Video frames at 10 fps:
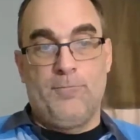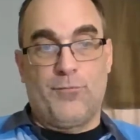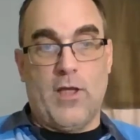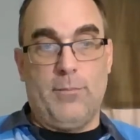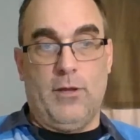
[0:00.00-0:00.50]

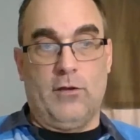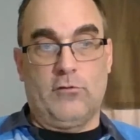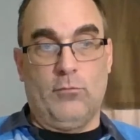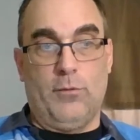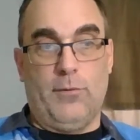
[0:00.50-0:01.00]
that being
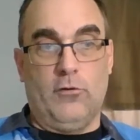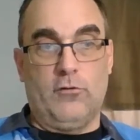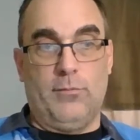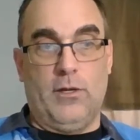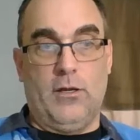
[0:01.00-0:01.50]
someone appears
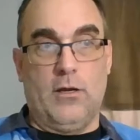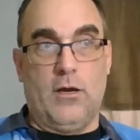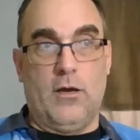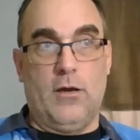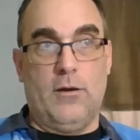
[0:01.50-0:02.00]
to be
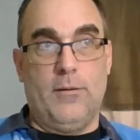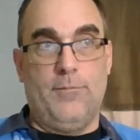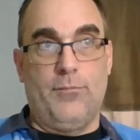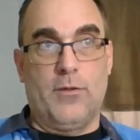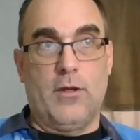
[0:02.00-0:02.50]

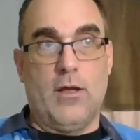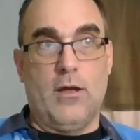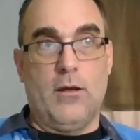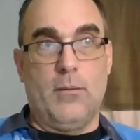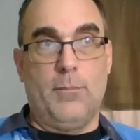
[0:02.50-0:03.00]

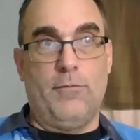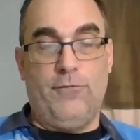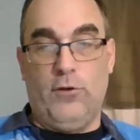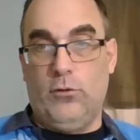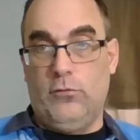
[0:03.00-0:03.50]
uh,
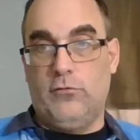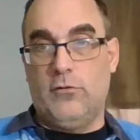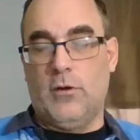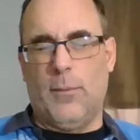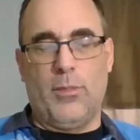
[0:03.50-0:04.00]
befuddled,
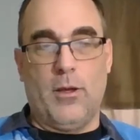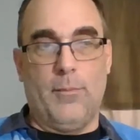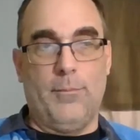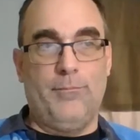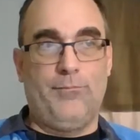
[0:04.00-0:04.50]
uh,
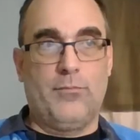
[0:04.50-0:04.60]
um,